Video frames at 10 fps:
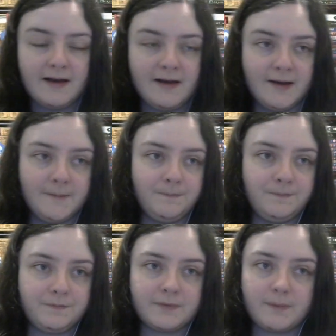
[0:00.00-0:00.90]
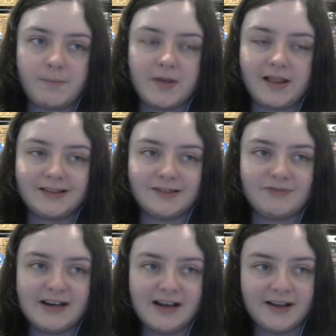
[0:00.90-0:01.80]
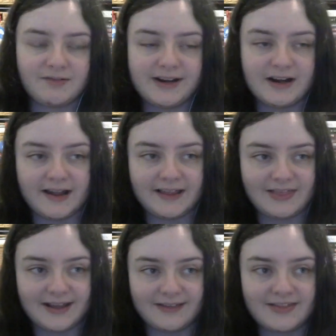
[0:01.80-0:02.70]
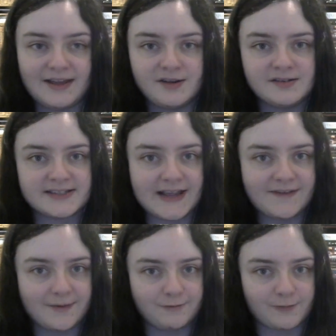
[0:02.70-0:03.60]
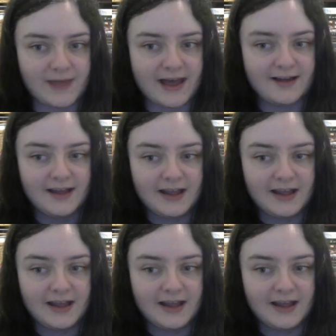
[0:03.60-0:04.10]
Um, but, like, the red light, green light thing, they couldn't save him from that.